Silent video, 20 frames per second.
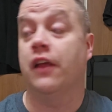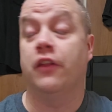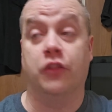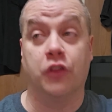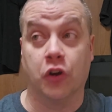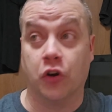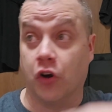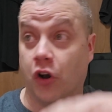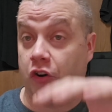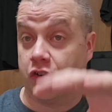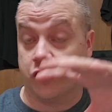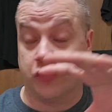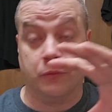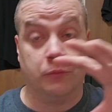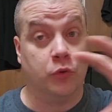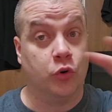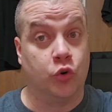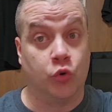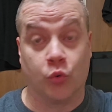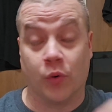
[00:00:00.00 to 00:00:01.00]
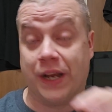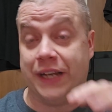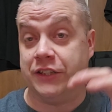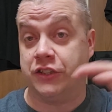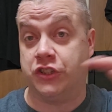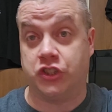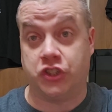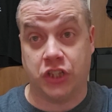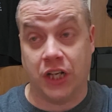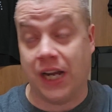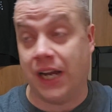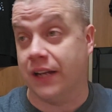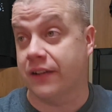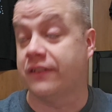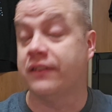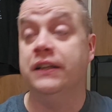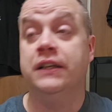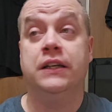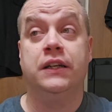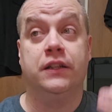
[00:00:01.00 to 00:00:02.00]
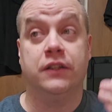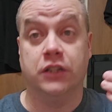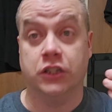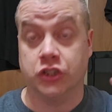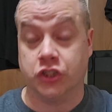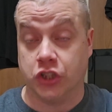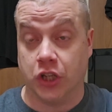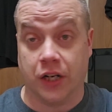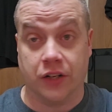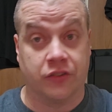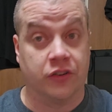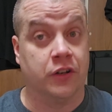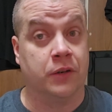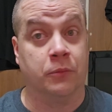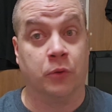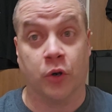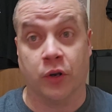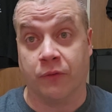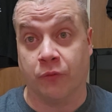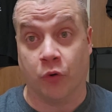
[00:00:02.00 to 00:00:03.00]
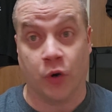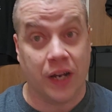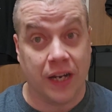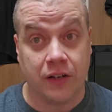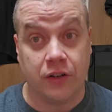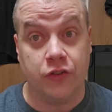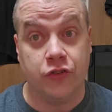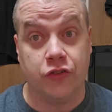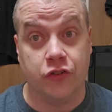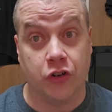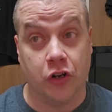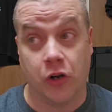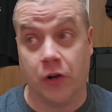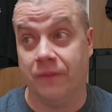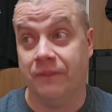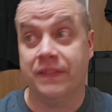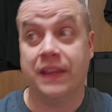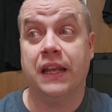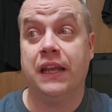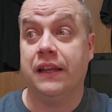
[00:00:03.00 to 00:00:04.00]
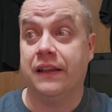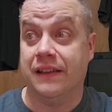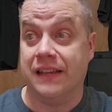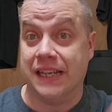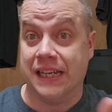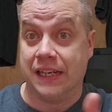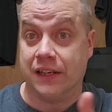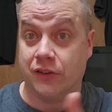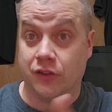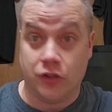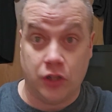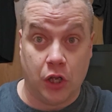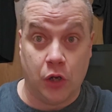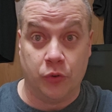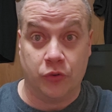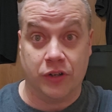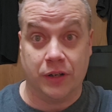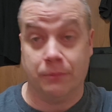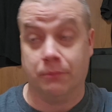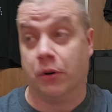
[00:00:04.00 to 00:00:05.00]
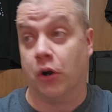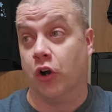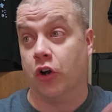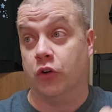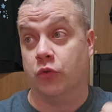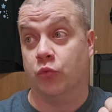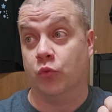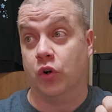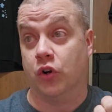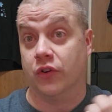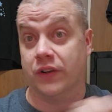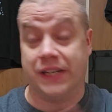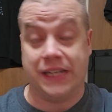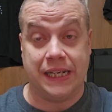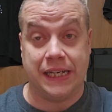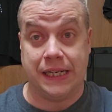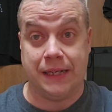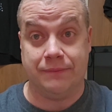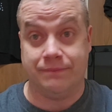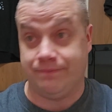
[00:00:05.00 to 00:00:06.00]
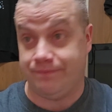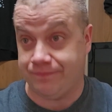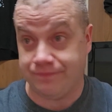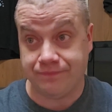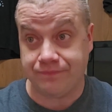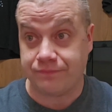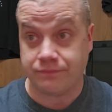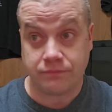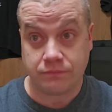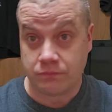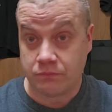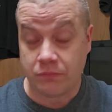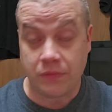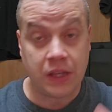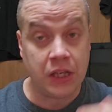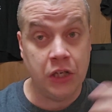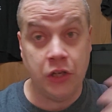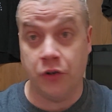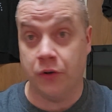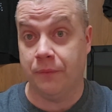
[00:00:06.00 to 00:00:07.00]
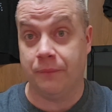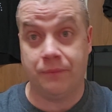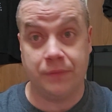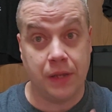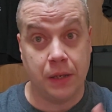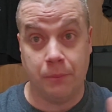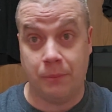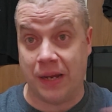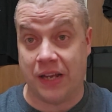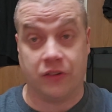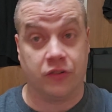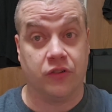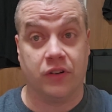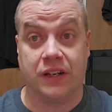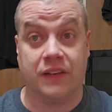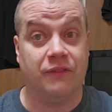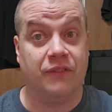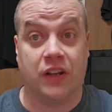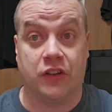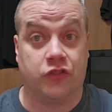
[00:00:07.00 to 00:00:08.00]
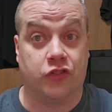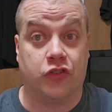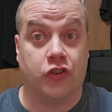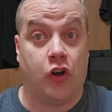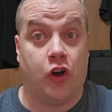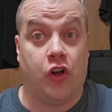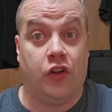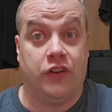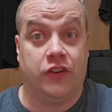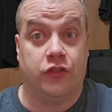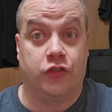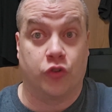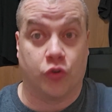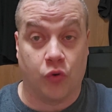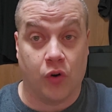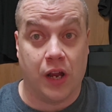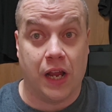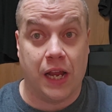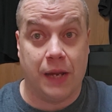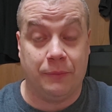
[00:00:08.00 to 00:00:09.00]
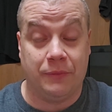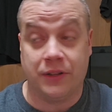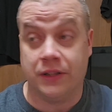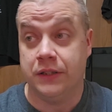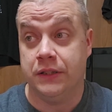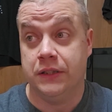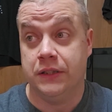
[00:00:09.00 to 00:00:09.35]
There are some great shots. The shots on the Murray Franklin show. The closing part where he, you know, basically confesses to all his crimes.